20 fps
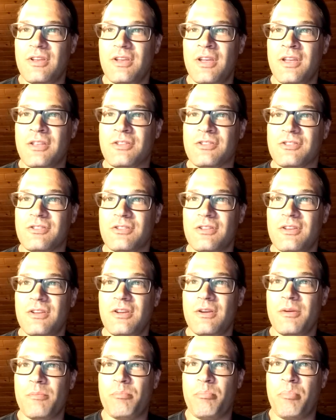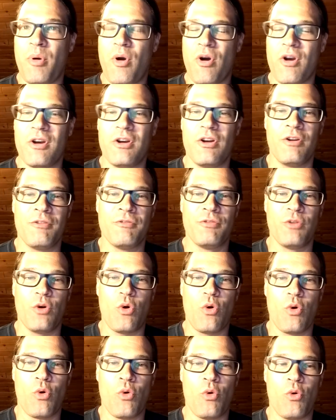it's part of the
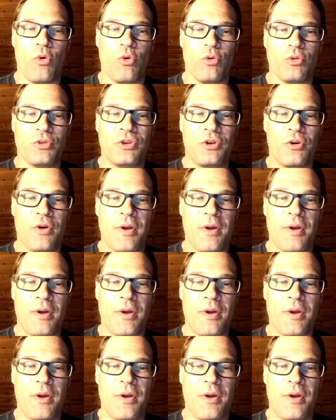whole.